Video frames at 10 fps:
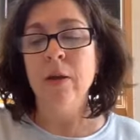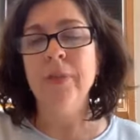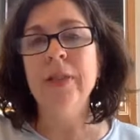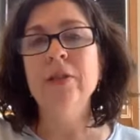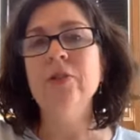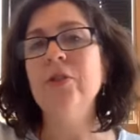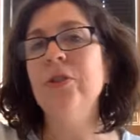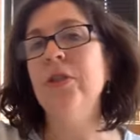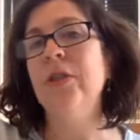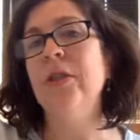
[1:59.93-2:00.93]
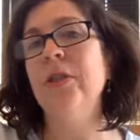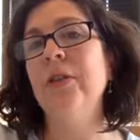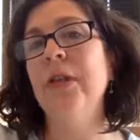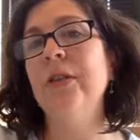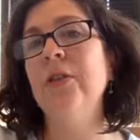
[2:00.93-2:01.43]
But then there's the
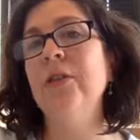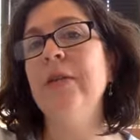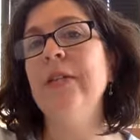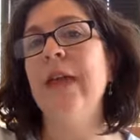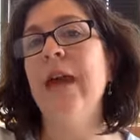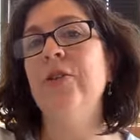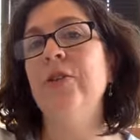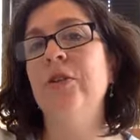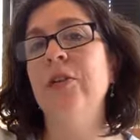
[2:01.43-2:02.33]
things you need to enter